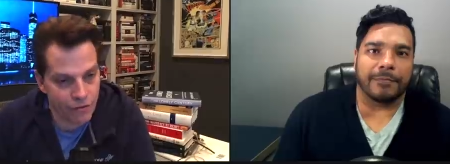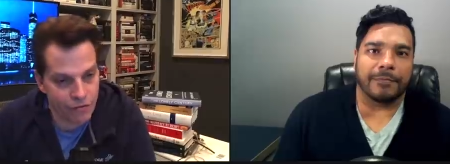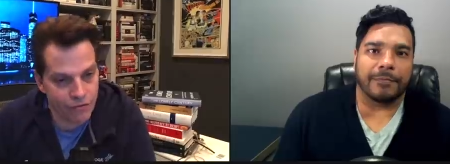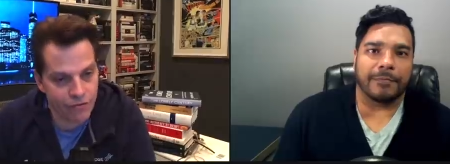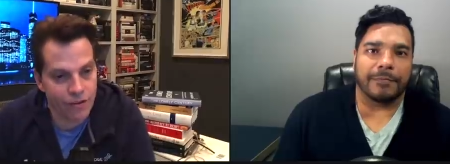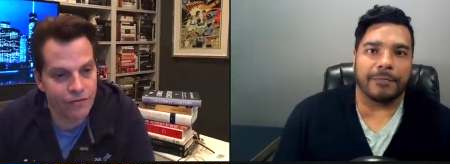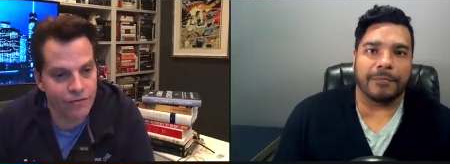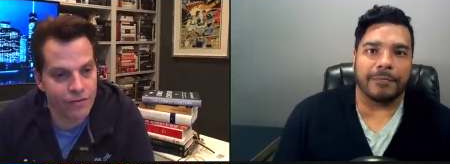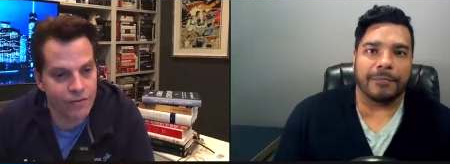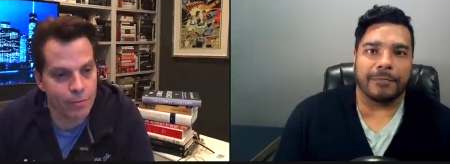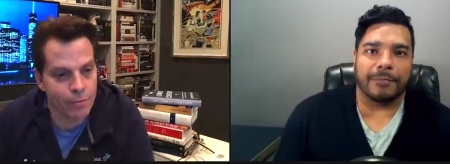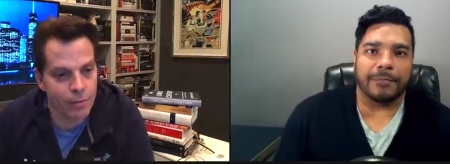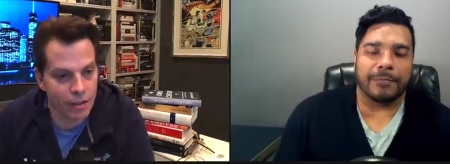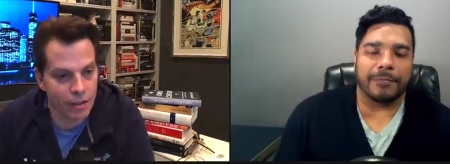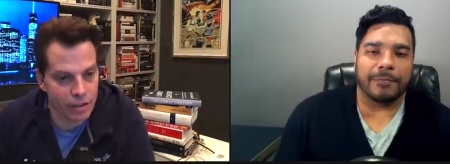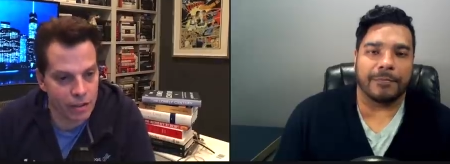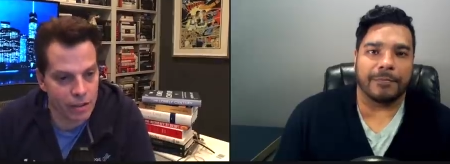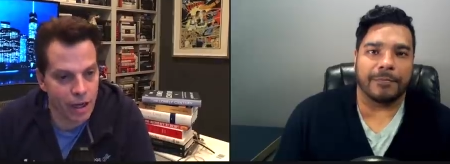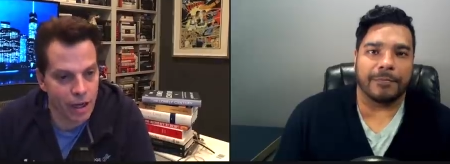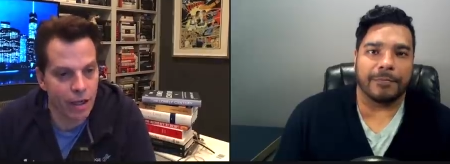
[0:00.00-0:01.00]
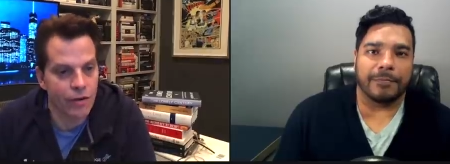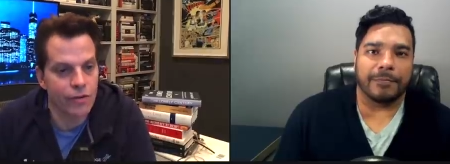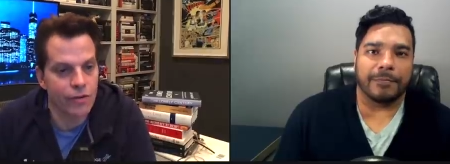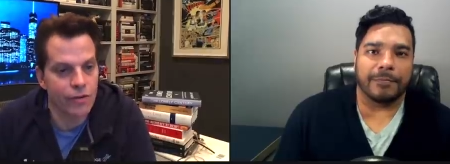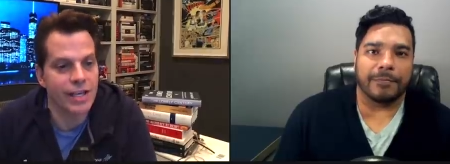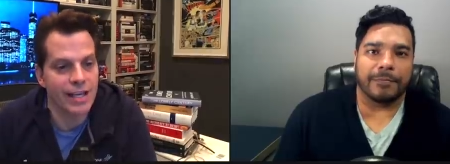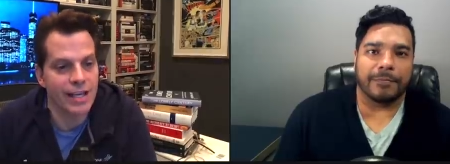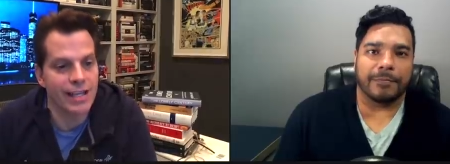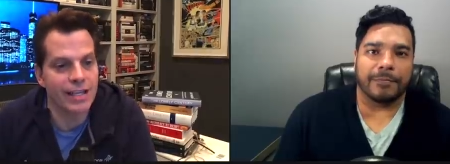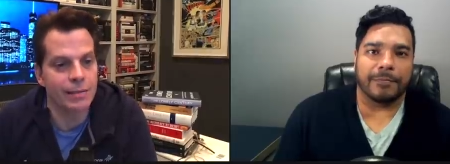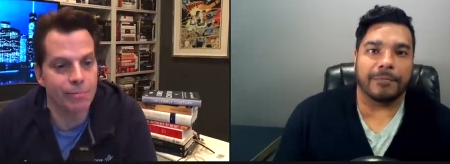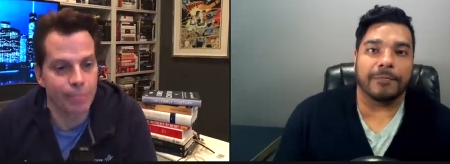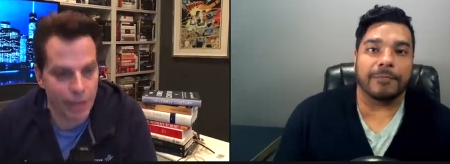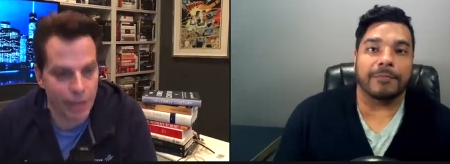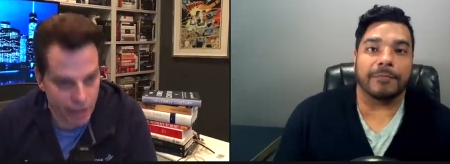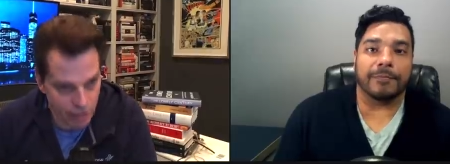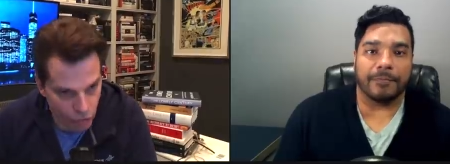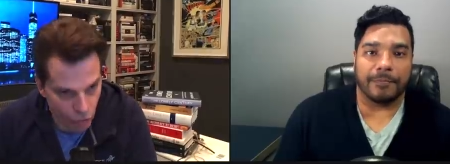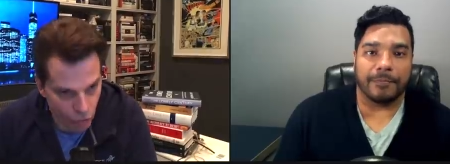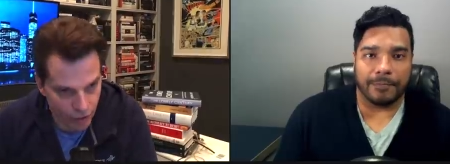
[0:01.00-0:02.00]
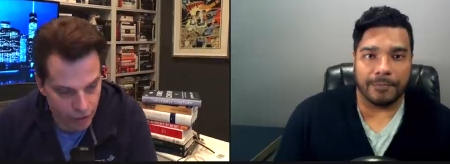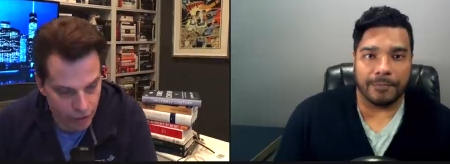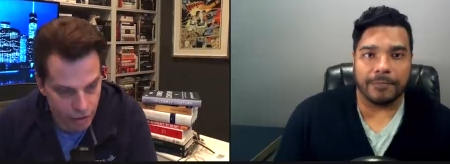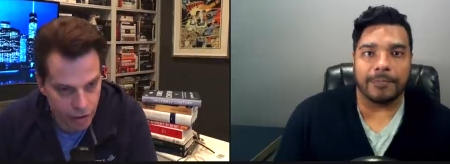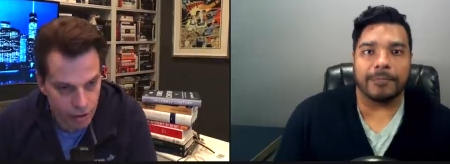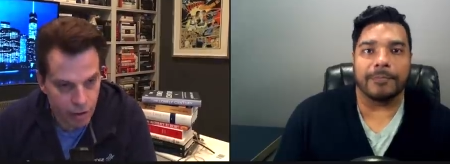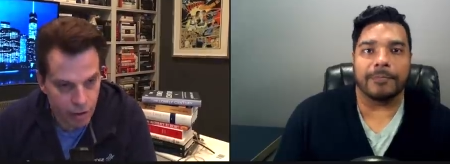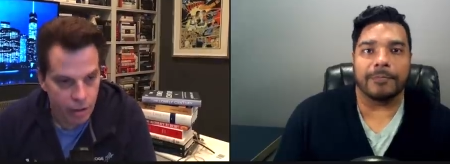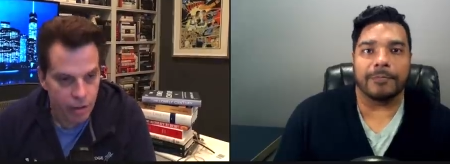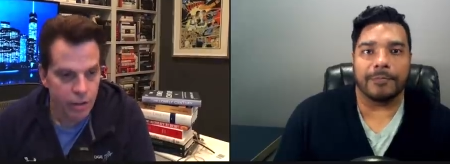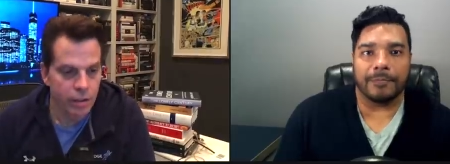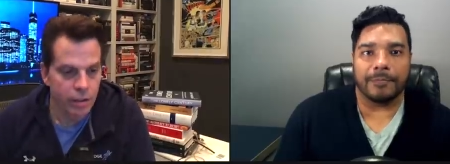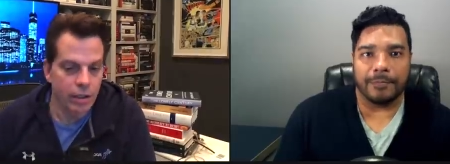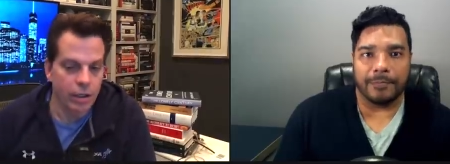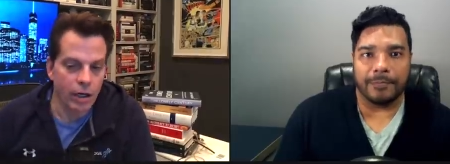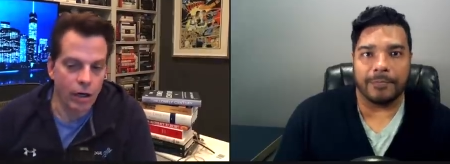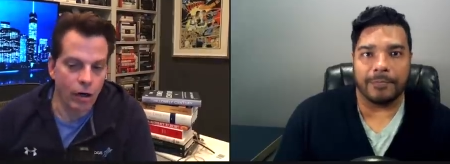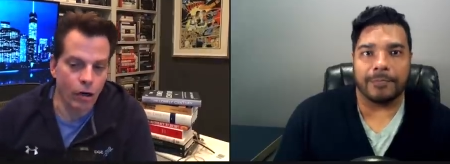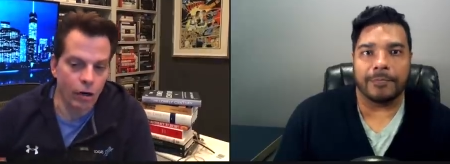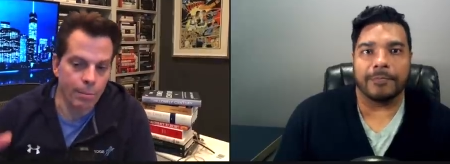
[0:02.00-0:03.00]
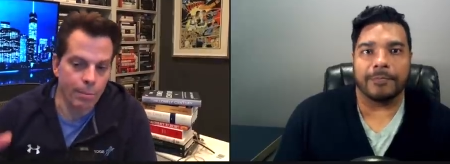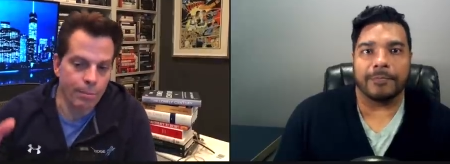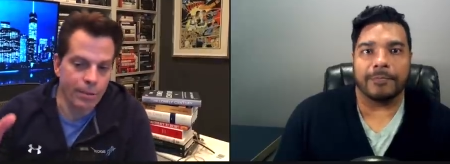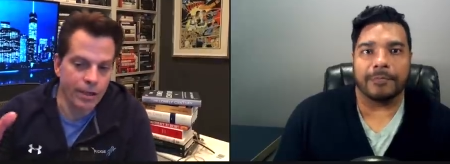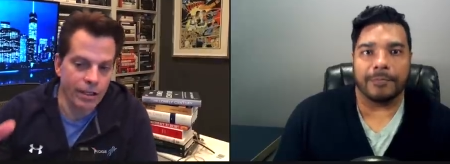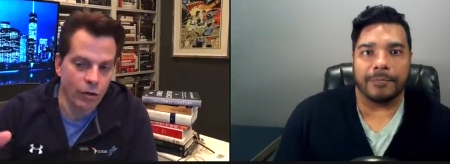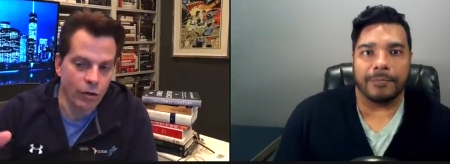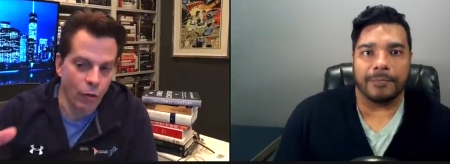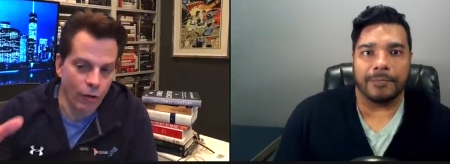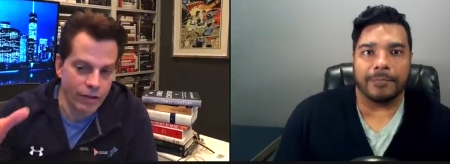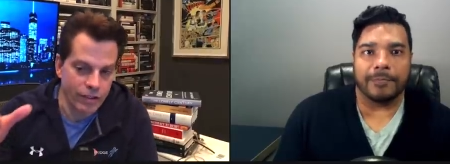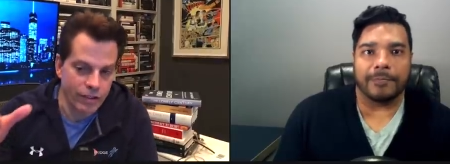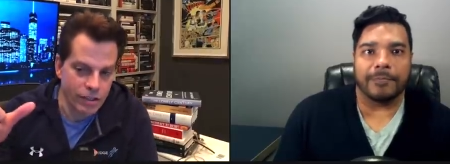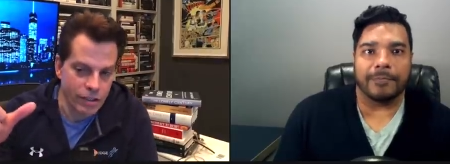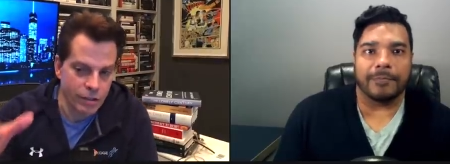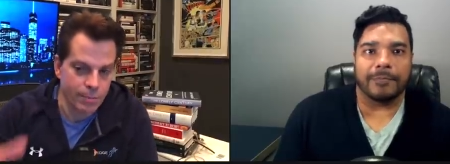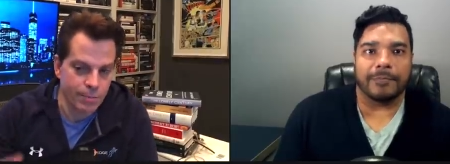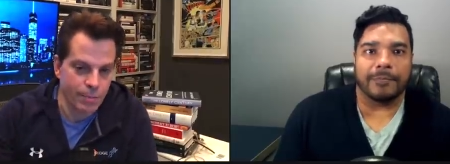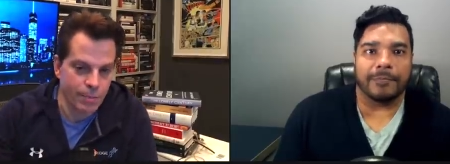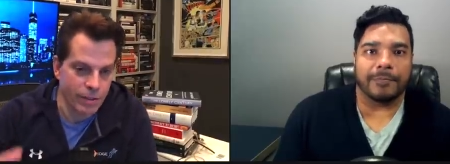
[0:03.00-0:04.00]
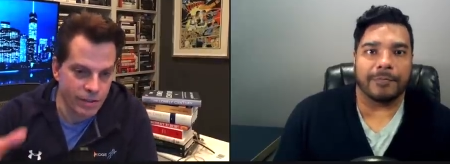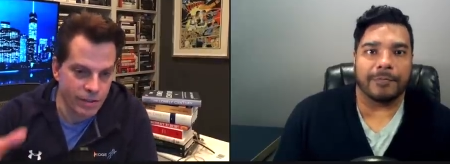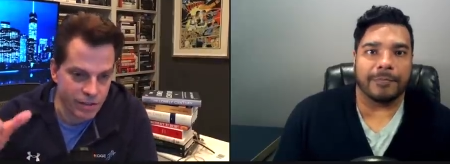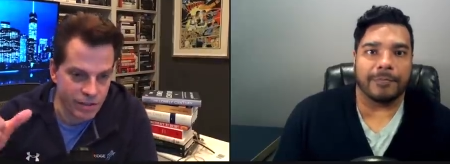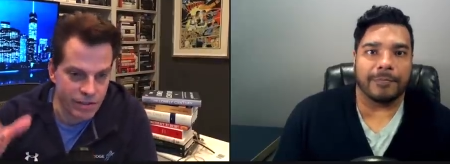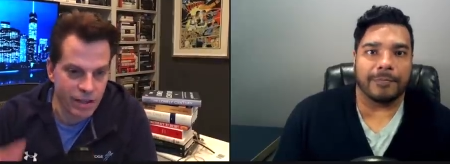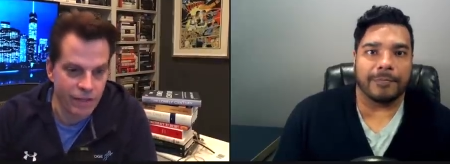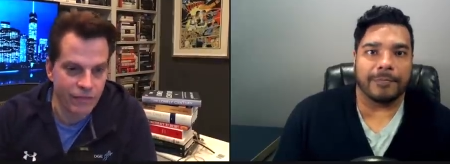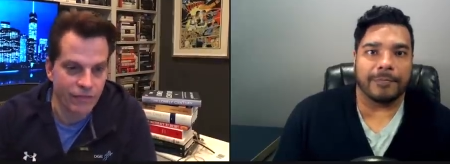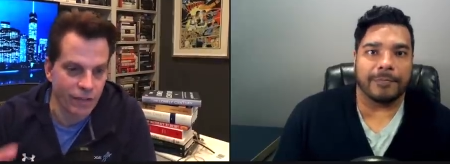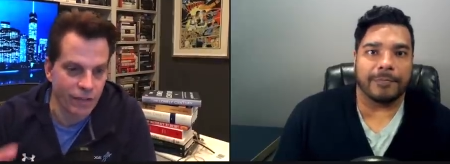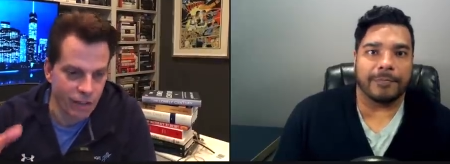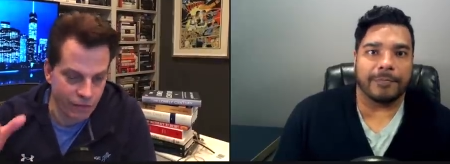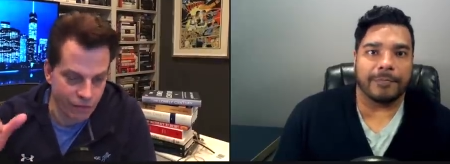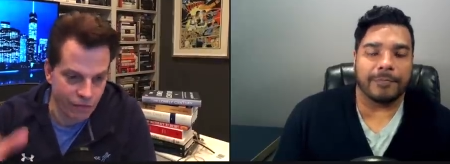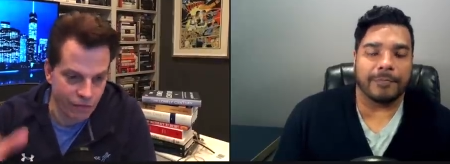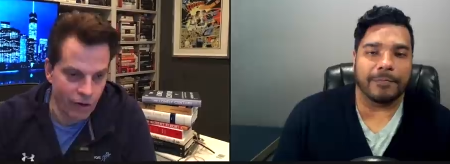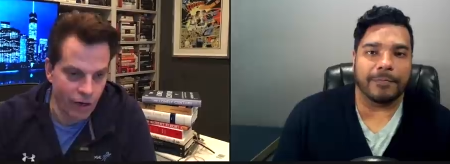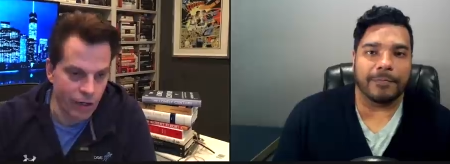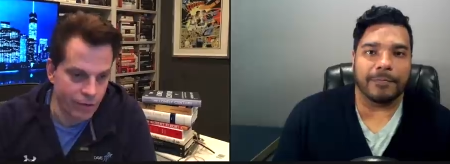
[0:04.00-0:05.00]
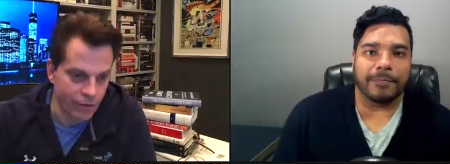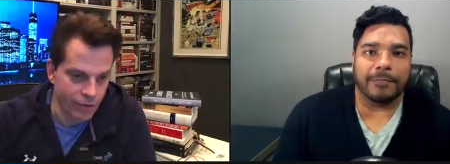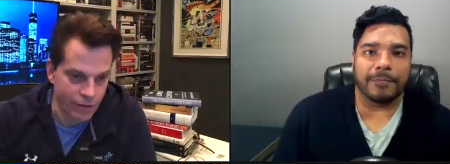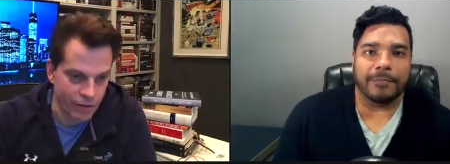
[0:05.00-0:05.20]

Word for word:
Speaker 1: fifty million dollars in Bitcoin. Our Bitcoin specific fund, the